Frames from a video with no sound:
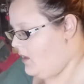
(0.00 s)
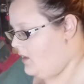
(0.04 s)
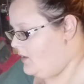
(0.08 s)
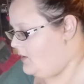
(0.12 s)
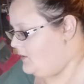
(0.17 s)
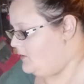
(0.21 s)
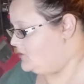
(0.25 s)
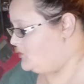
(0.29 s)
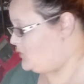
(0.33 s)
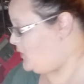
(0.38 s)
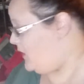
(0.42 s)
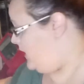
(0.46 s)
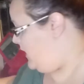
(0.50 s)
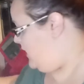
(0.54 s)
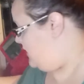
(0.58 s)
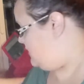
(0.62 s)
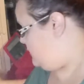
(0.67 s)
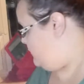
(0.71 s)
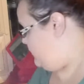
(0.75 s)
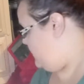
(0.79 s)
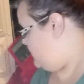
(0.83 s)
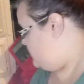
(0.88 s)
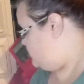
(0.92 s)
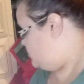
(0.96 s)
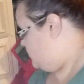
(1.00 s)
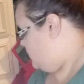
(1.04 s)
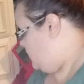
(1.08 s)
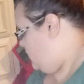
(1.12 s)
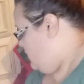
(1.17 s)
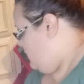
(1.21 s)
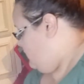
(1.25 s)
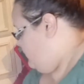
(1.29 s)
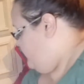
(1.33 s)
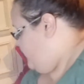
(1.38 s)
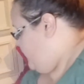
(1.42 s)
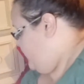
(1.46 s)
So I got the pleasure
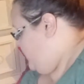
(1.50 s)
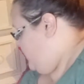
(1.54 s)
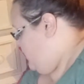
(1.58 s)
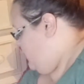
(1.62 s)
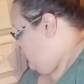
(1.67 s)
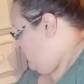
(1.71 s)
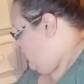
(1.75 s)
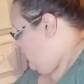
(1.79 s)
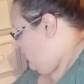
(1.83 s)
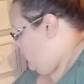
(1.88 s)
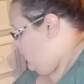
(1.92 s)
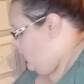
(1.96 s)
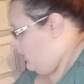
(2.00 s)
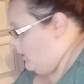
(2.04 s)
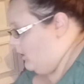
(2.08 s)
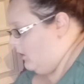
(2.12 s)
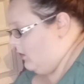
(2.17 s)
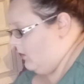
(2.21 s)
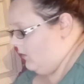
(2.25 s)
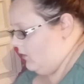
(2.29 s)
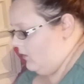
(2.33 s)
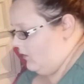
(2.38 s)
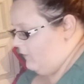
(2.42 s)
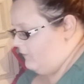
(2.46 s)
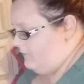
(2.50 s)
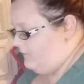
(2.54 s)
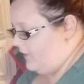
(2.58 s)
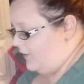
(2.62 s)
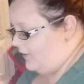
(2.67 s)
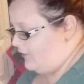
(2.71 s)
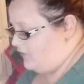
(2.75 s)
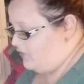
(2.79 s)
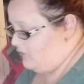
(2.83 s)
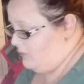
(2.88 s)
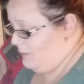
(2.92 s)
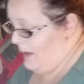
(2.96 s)
of being her
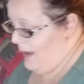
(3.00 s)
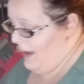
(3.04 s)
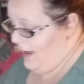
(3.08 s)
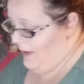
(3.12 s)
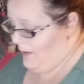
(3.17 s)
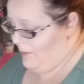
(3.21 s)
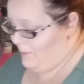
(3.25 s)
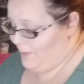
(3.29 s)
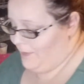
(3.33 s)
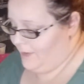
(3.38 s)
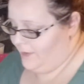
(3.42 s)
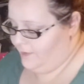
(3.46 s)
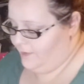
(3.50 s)
first mom